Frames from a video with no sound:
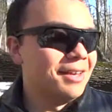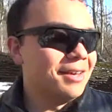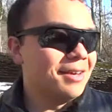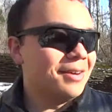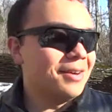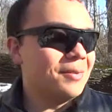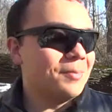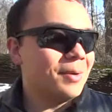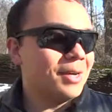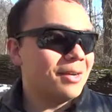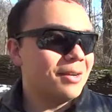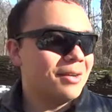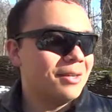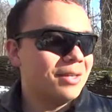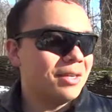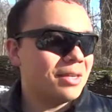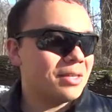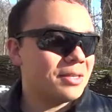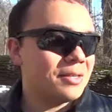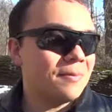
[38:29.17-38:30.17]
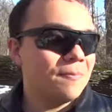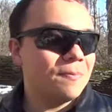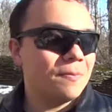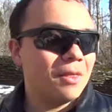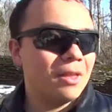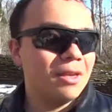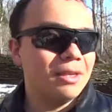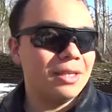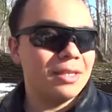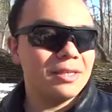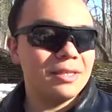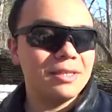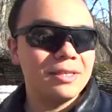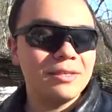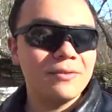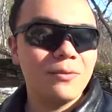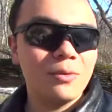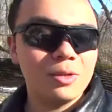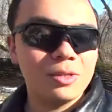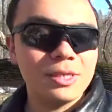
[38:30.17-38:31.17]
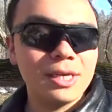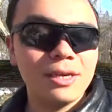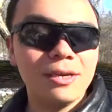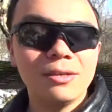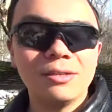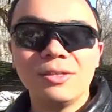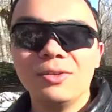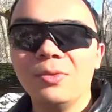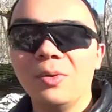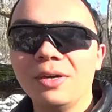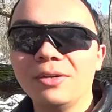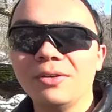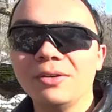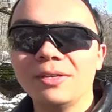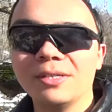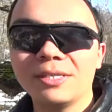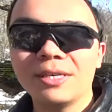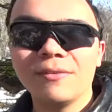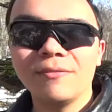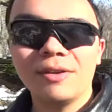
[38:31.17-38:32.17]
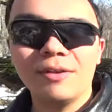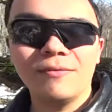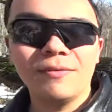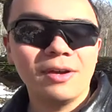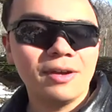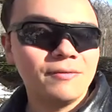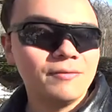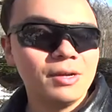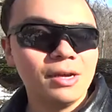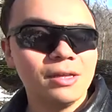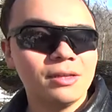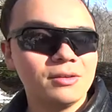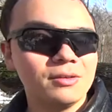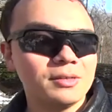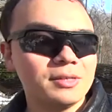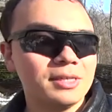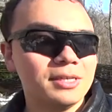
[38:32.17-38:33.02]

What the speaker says: Oh my goodness. This is for sale $275.